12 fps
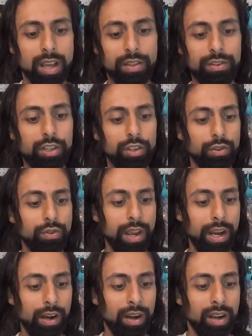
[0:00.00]
to you
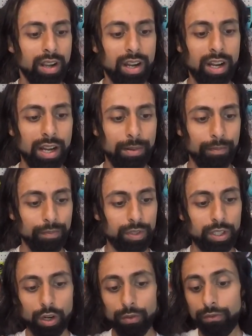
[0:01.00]
there.
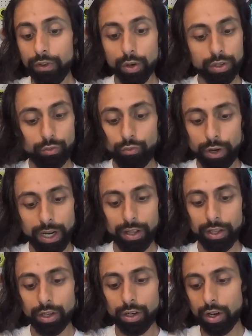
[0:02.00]
So feels really
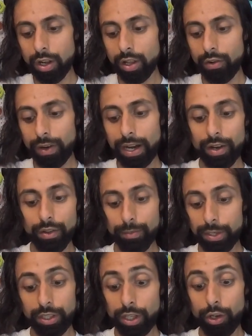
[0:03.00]
good all around. The
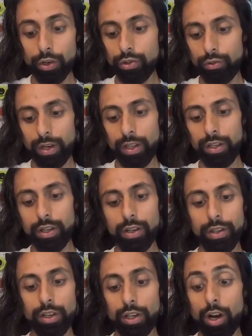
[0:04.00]
material's really
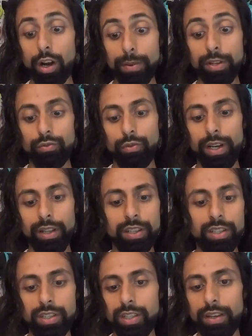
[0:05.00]
good. The carbon's really
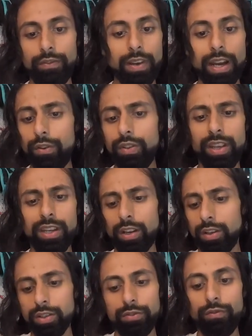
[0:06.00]
stiff. Everything here
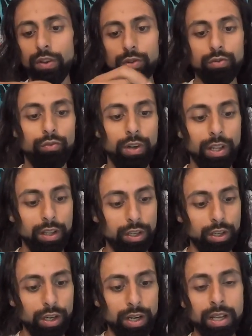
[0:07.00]
just feels really
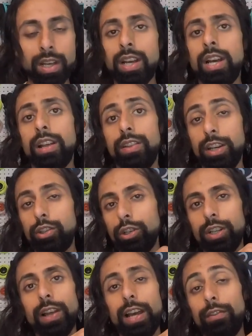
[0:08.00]
good. The
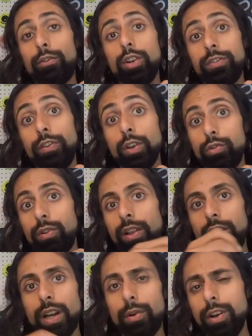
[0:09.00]
Intuition liner, of course, feels really
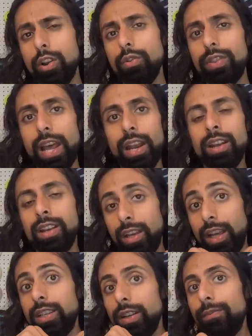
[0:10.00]
good. I want to note that
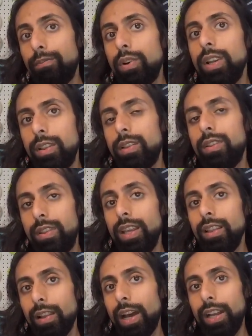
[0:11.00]
it's a pretty
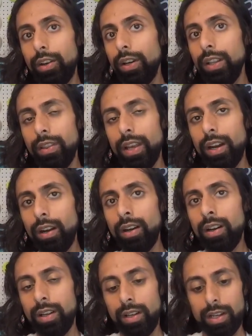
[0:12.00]
thin liner in there.
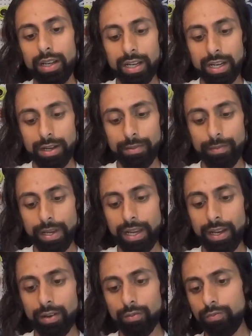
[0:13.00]

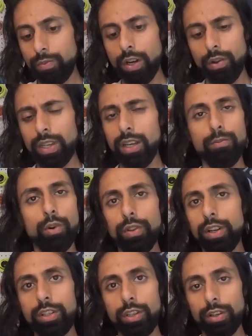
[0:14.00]
And, you know, heat
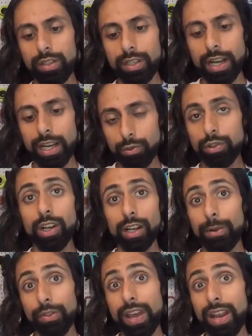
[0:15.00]
molded to your size. We'll talk
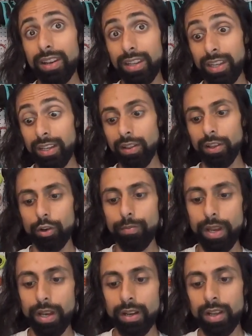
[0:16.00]
about that in a little
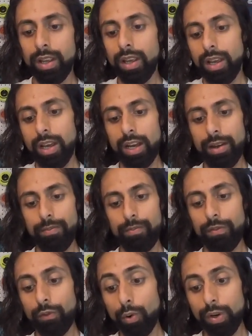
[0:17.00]
bit.
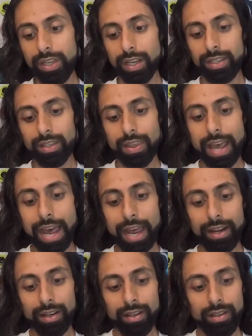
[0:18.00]
Before we get to that,
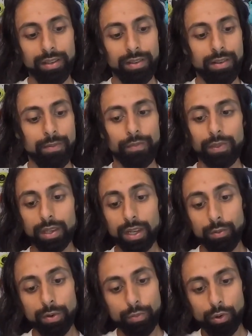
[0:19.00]
I
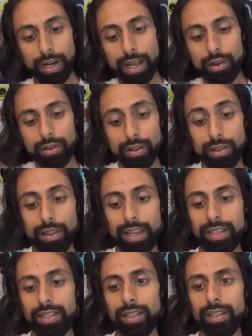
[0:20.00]
want to point out the
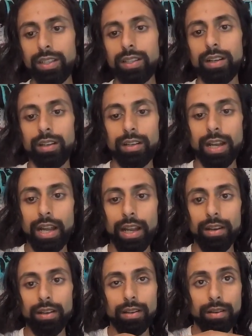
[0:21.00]
laces got
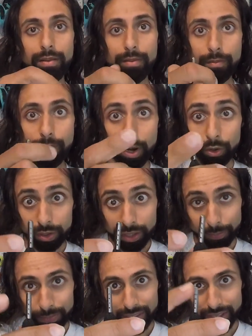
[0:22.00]
metal
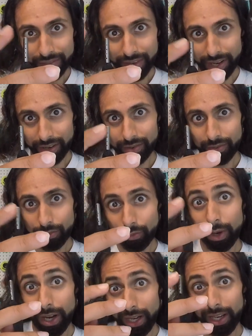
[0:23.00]
tips on there.
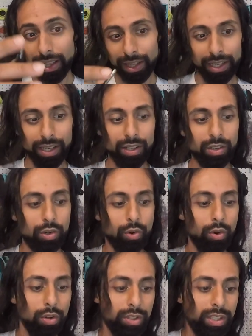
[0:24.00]
Really
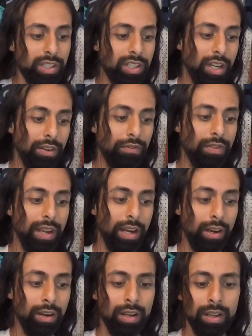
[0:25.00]
cool stuff
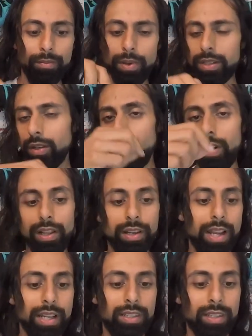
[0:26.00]
there. Makes it really
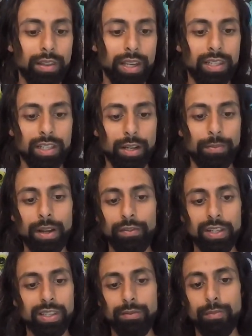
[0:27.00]
nice to lace up.
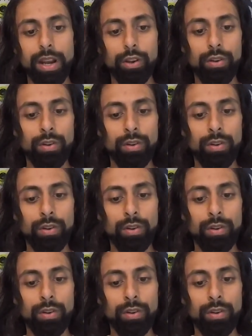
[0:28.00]
Obviously metal